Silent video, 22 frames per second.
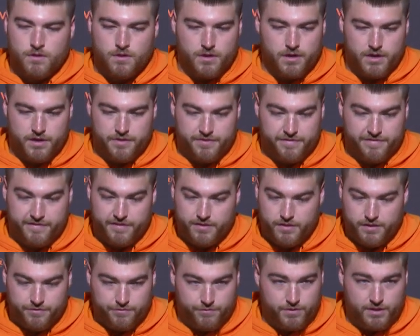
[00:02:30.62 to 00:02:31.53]
The
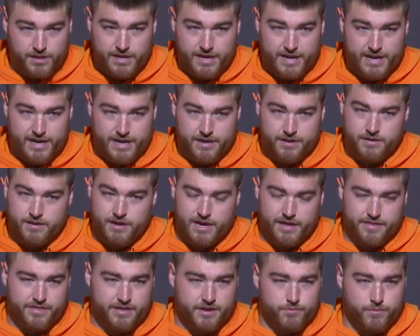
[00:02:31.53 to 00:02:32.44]
ceiling's really high.
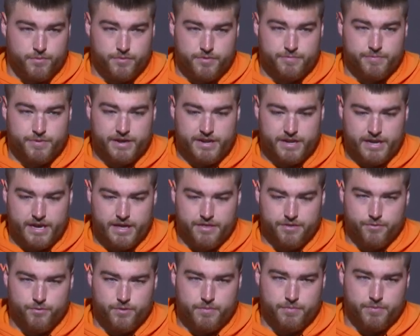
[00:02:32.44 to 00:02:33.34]
I think when we play
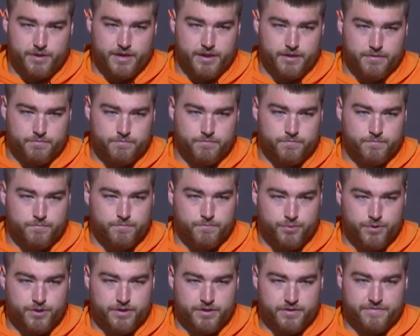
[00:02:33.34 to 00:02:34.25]
together, we play
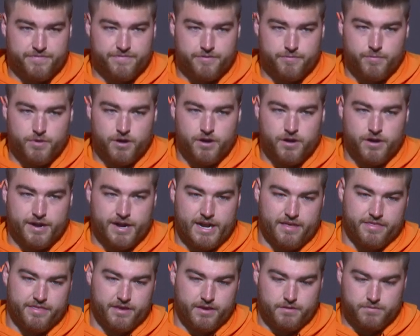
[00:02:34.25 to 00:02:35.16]
pretty good football, and
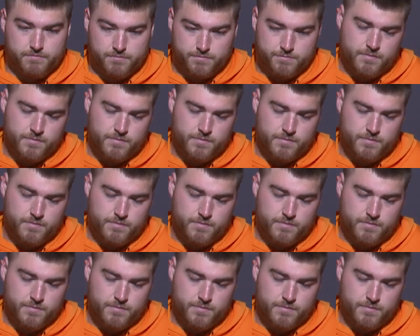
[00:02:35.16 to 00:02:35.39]
I think